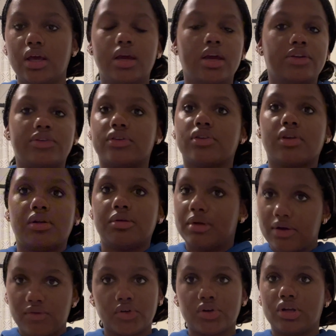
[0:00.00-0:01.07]
It's
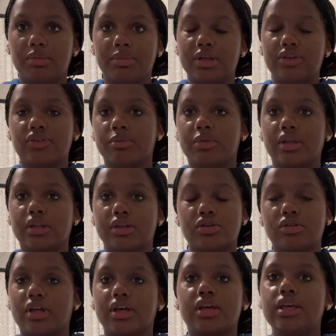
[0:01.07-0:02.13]
never going to be something that you're
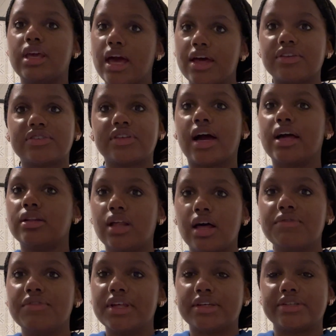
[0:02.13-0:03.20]
like, yes, I love
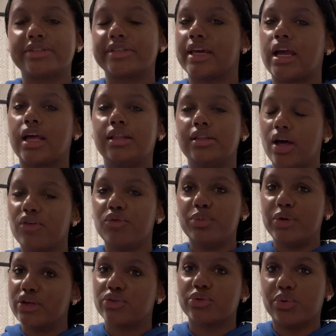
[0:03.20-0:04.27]
this. Like, I love
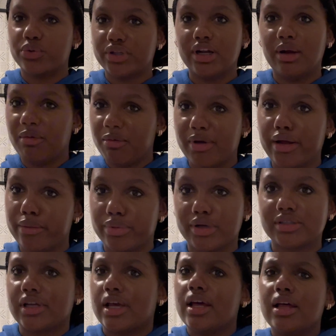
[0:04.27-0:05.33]
being told that I'm a bad
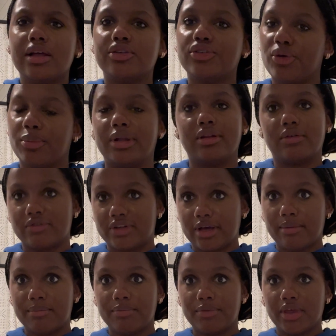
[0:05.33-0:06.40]
person. Nobody loves that.
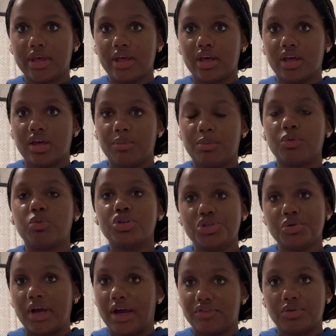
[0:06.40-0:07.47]
But what you
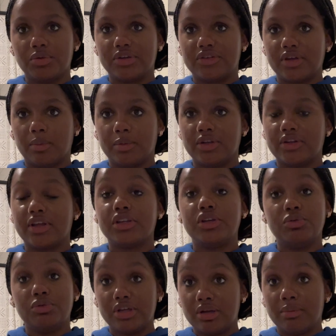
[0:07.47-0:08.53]
have to accept is that you
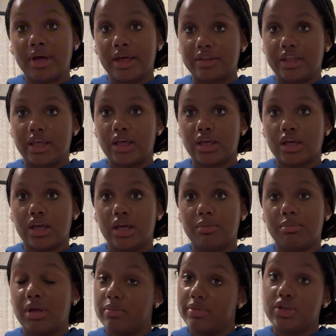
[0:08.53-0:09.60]
did a bad thing, and
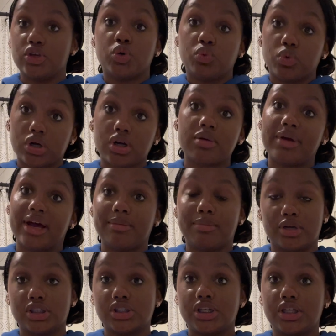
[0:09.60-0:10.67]
maybe you were a bad
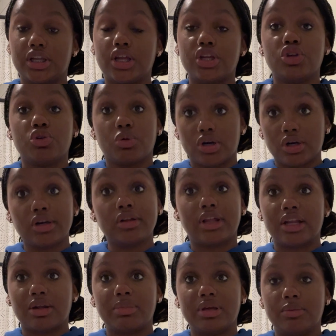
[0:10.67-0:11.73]
person and you hurt a
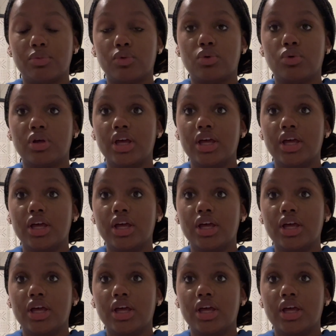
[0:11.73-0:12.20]
lot of people,